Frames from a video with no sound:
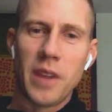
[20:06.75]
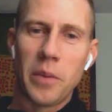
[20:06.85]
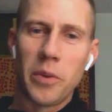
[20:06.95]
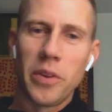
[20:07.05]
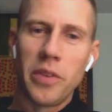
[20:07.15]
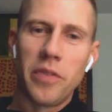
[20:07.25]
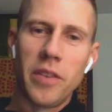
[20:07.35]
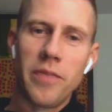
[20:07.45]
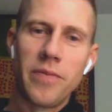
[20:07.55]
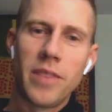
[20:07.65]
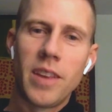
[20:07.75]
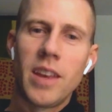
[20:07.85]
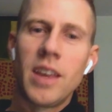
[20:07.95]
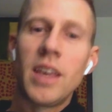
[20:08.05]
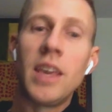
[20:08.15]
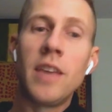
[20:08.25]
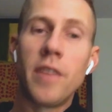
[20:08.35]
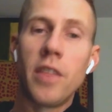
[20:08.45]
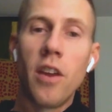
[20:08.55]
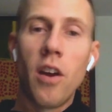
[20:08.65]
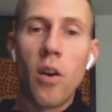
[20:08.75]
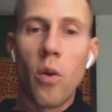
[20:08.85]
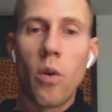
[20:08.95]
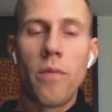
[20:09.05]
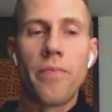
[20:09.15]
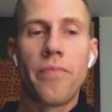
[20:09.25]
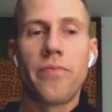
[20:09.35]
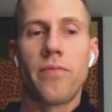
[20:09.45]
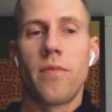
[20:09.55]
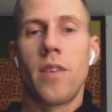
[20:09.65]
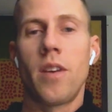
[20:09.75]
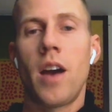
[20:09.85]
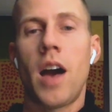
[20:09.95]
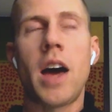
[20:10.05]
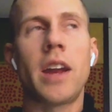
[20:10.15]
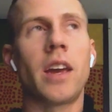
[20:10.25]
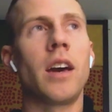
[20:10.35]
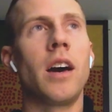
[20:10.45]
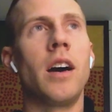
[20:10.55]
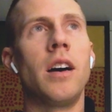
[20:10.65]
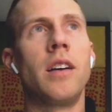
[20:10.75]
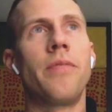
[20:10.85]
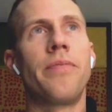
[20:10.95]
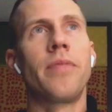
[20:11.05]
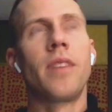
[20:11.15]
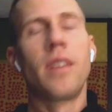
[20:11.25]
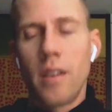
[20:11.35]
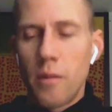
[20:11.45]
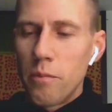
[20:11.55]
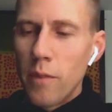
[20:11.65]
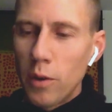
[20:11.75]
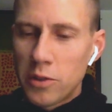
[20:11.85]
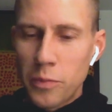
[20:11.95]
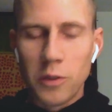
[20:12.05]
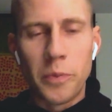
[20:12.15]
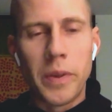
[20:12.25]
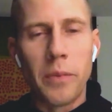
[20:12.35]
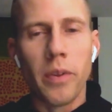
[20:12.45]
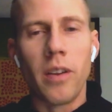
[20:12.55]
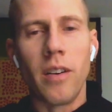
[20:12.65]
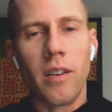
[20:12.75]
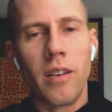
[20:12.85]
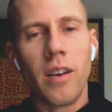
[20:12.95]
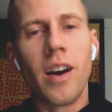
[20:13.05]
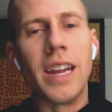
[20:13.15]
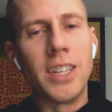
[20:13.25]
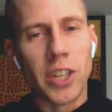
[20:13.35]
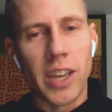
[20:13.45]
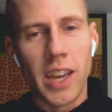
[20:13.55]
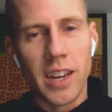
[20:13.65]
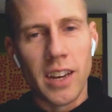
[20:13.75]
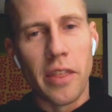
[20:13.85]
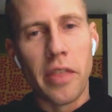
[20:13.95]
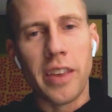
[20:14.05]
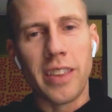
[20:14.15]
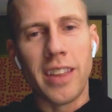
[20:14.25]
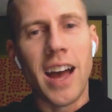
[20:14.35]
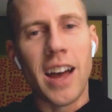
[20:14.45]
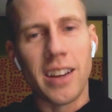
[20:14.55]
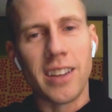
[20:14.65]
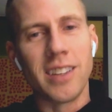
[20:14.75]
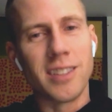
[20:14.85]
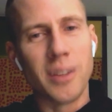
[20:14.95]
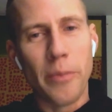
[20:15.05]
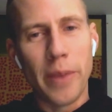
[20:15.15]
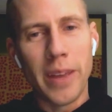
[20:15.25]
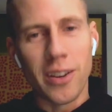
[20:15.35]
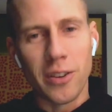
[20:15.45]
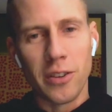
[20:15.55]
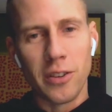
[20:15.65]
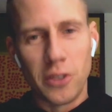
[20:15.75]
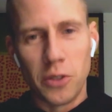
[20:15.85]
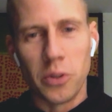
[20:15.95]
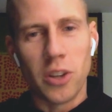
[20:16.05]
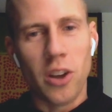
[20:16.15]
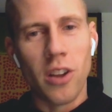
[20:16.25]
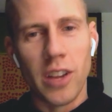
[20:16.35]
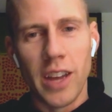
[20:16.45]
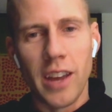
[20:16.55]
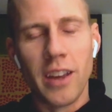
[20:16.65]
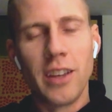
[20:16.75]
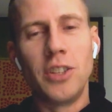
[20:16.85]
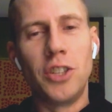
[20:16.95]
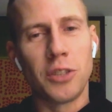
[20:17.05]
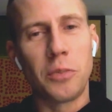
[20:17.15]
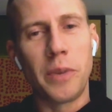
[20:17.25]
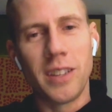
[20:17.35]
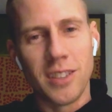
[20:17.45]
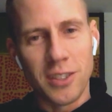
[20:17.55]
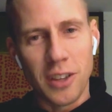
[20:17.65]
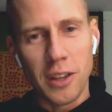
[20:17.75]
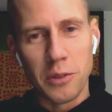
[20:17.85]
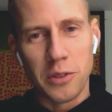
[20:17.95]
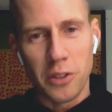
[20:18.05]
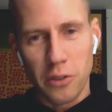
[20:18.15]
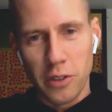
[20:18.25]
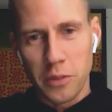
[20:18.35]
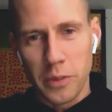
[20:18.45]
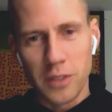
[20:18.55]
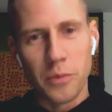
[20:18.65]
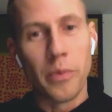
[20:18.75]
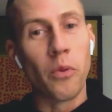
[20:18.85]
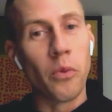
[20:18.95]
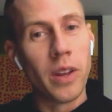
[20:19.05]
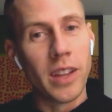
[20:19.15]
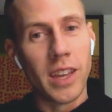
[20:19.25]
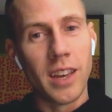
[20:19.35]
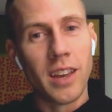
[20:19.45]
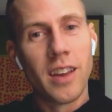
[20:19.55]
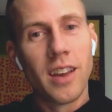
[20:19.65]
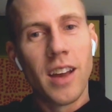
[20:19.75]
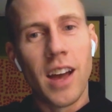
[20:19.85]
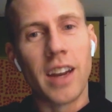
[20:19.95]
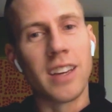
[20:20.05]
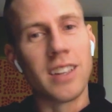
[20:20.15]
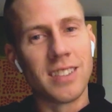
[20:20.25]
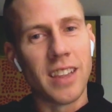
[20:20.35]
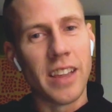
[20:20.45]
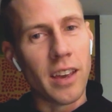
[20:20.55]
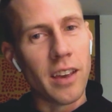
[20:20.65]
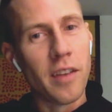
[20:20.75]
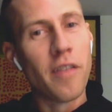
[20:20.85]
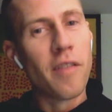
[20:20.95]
That'll be really fun. Even though Hanukkah, most people are uneducated and think that Hanukkah is the pinnacle Jewish holiday just because it's close to Christmas. But really, Hanukkah is like